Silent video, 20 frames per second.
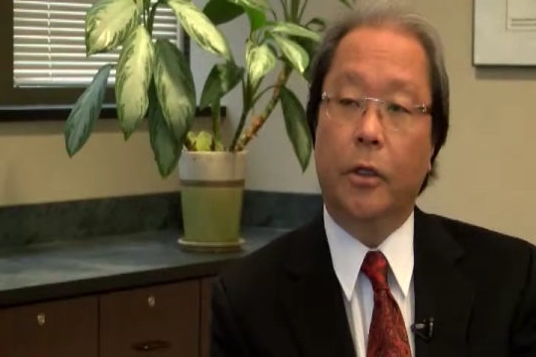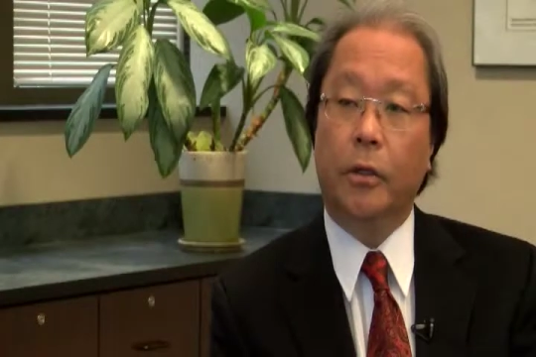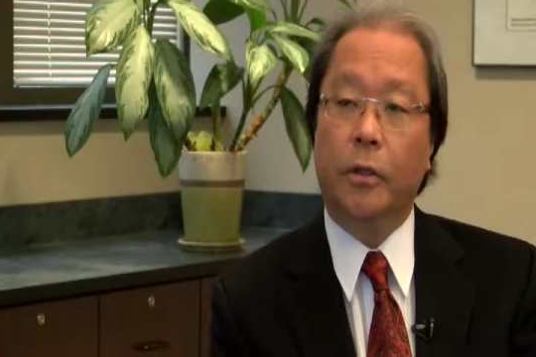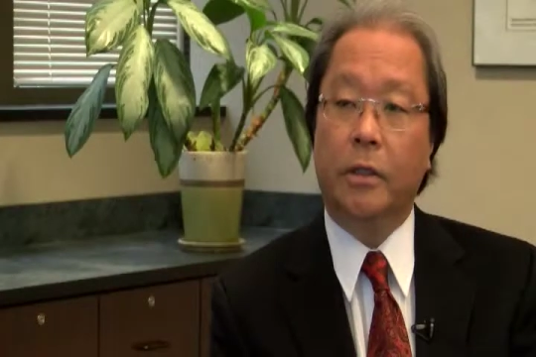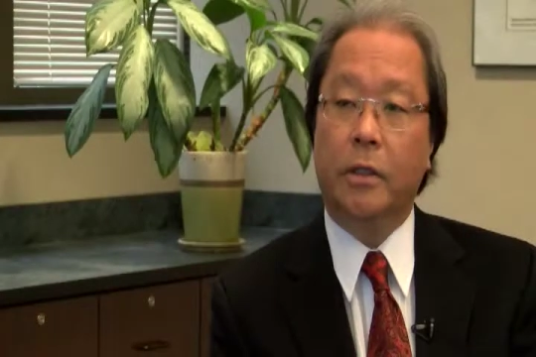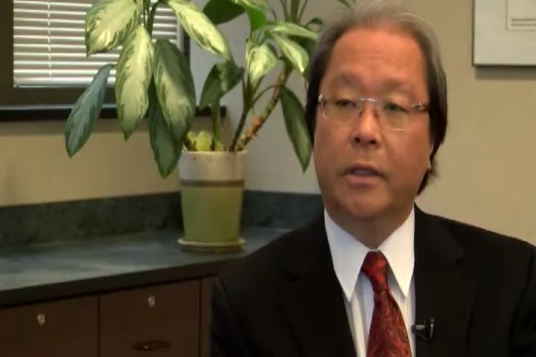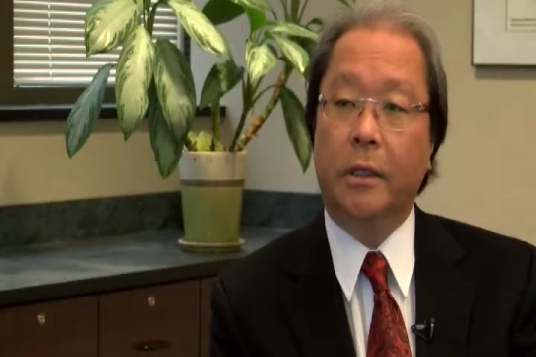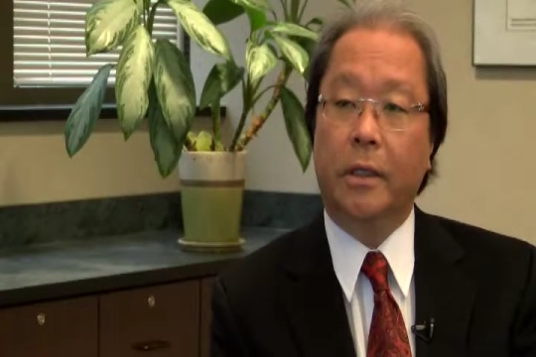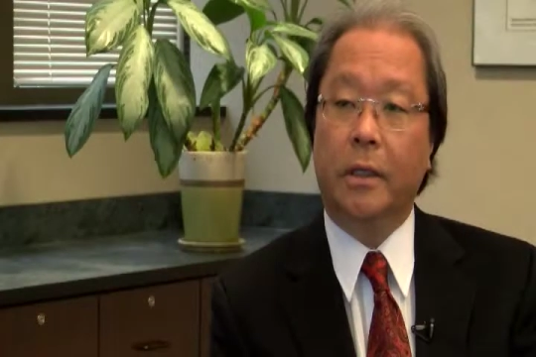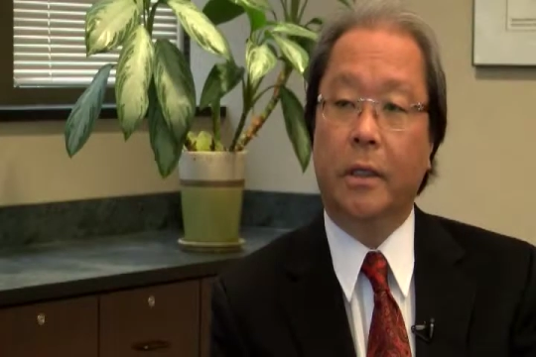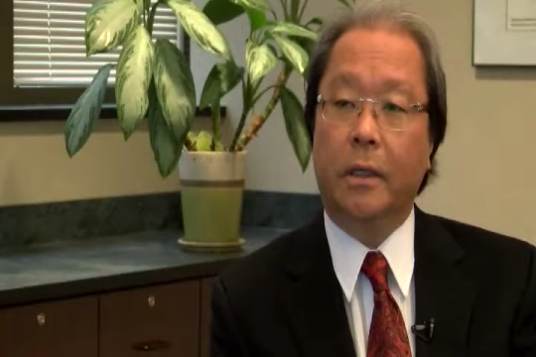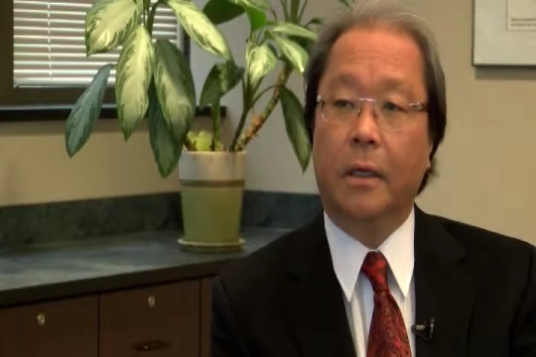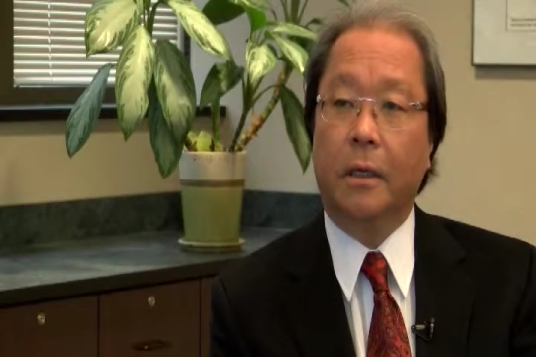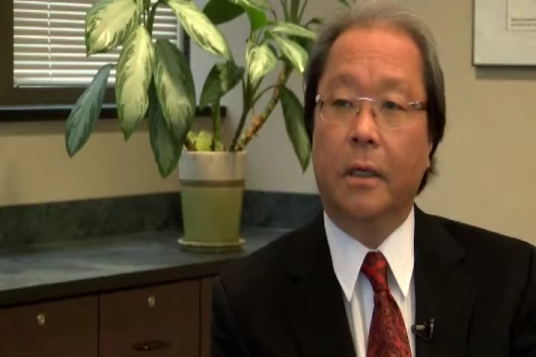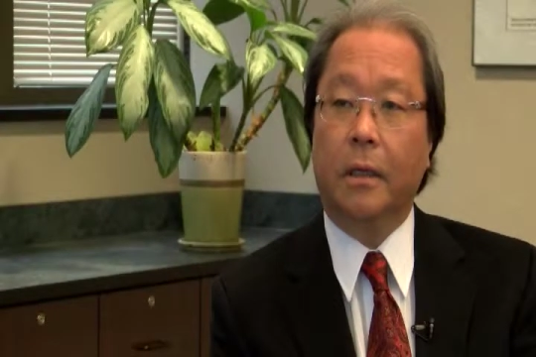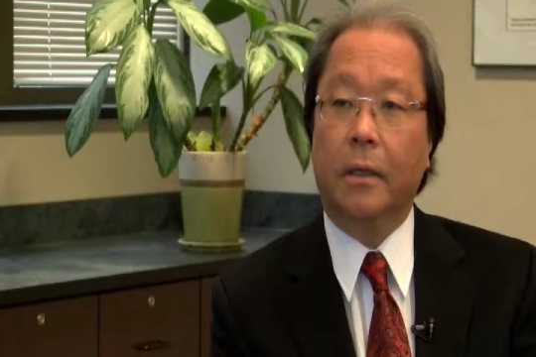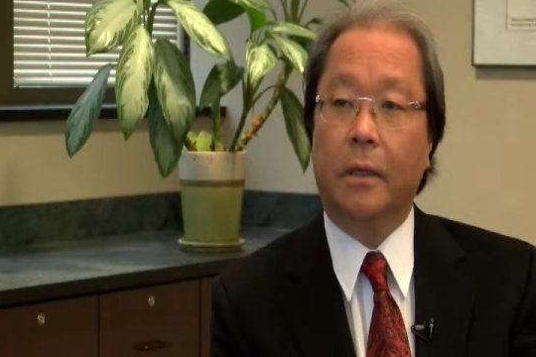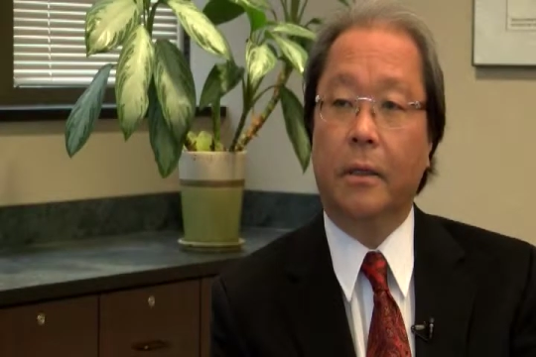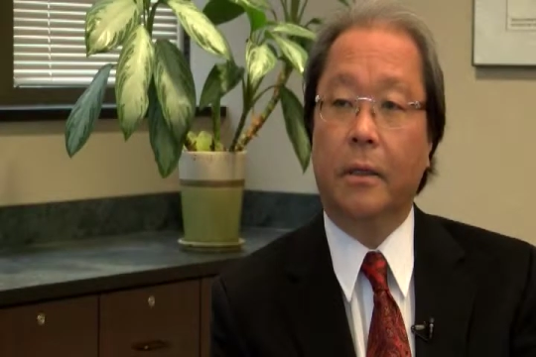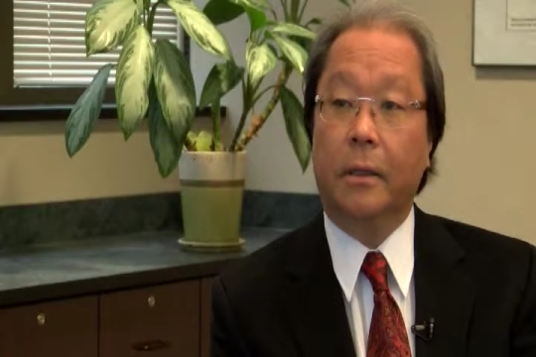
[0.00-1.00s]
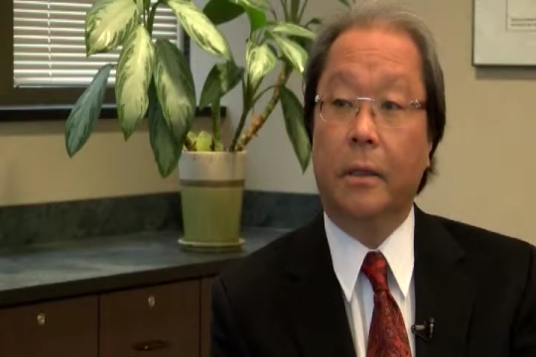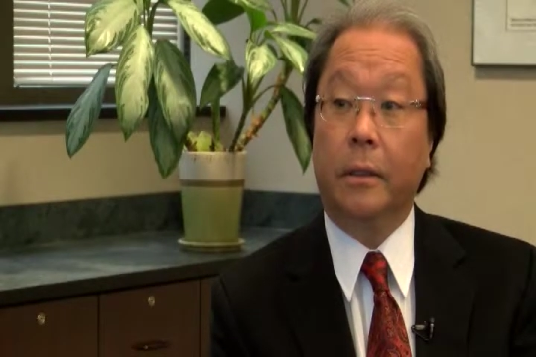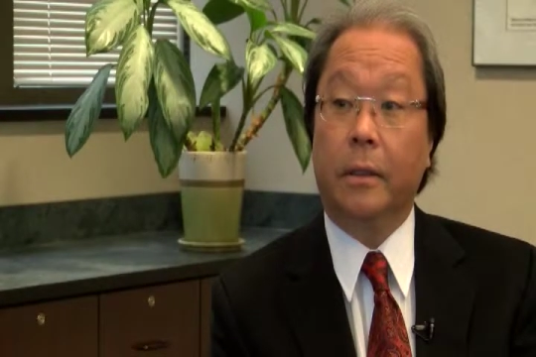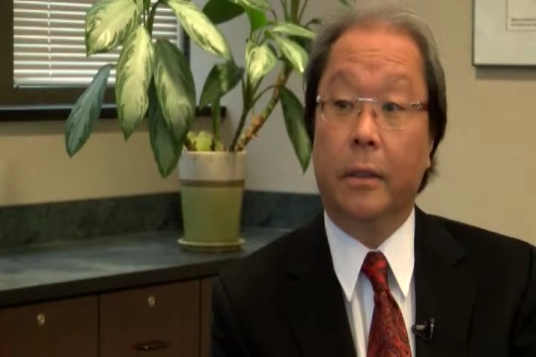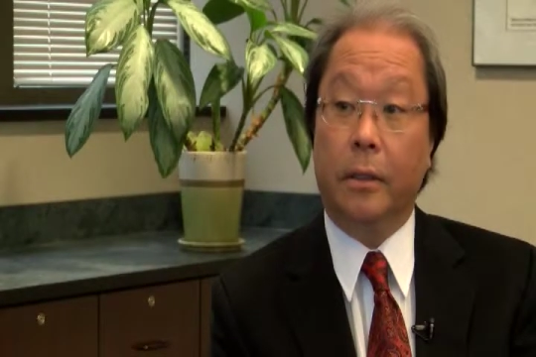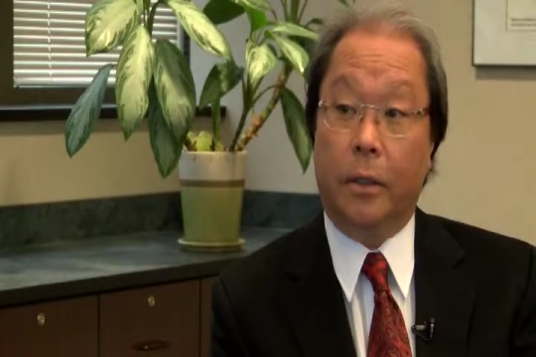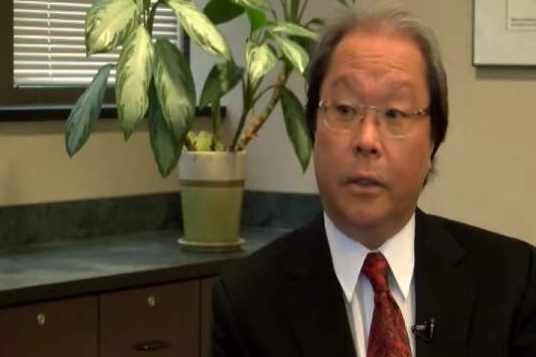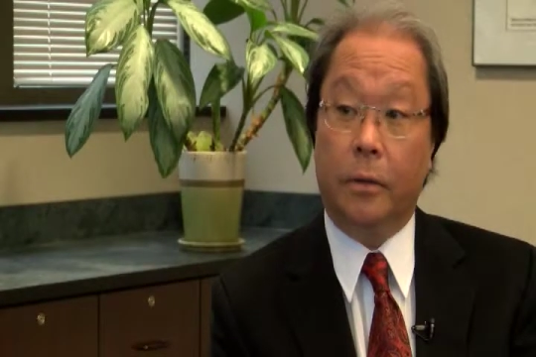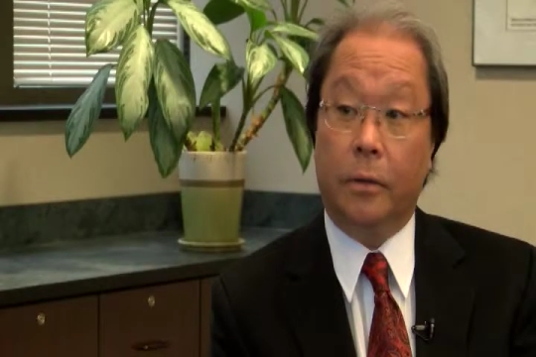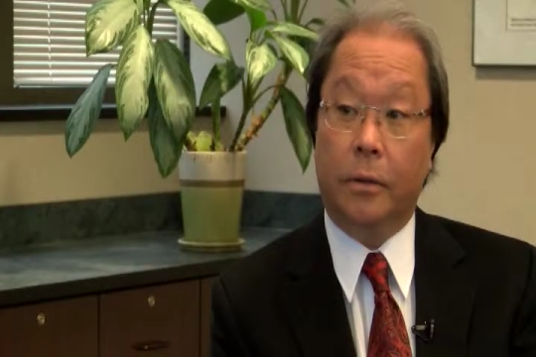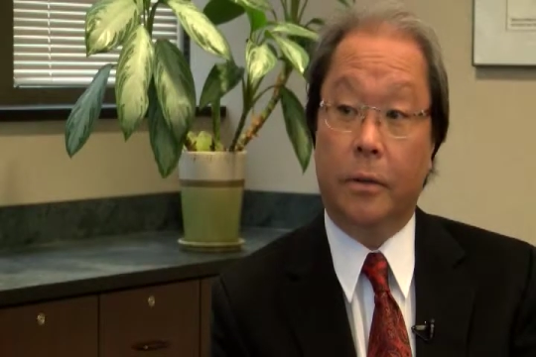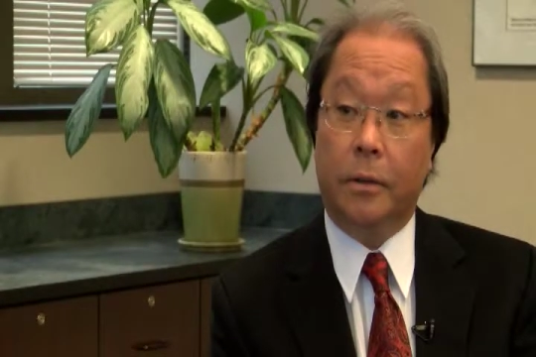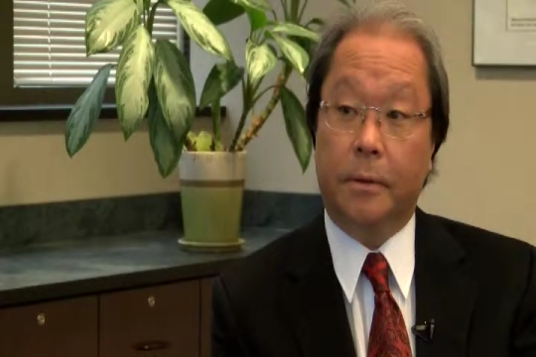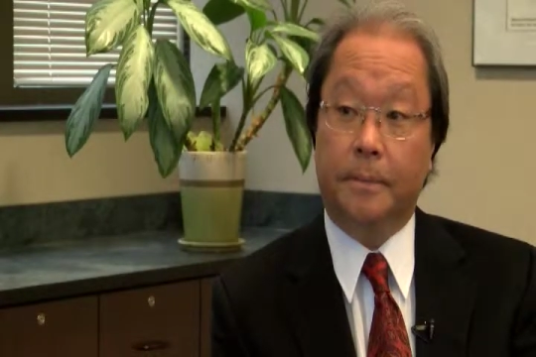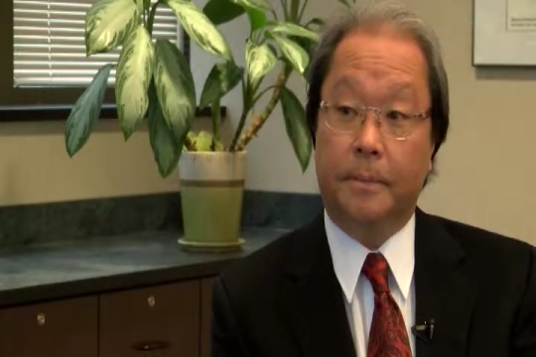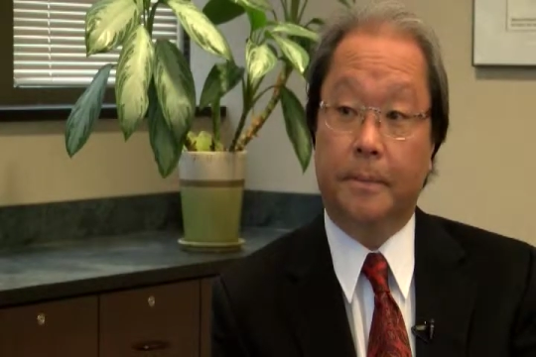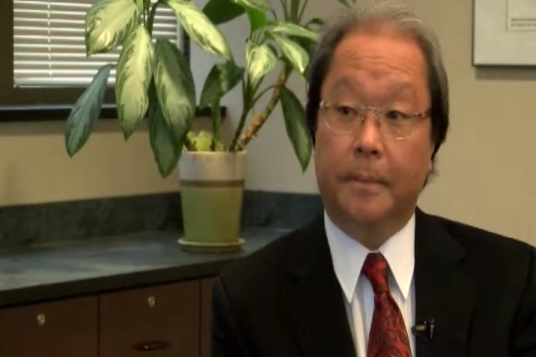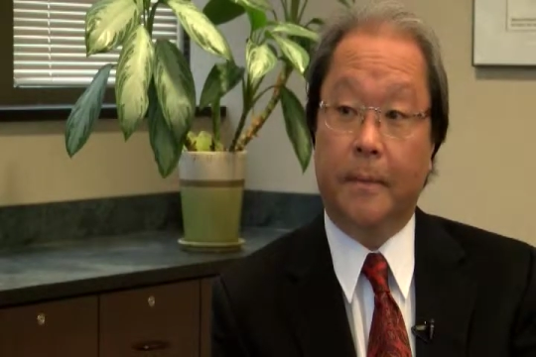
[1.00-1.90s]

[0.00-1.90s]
Usually the nose,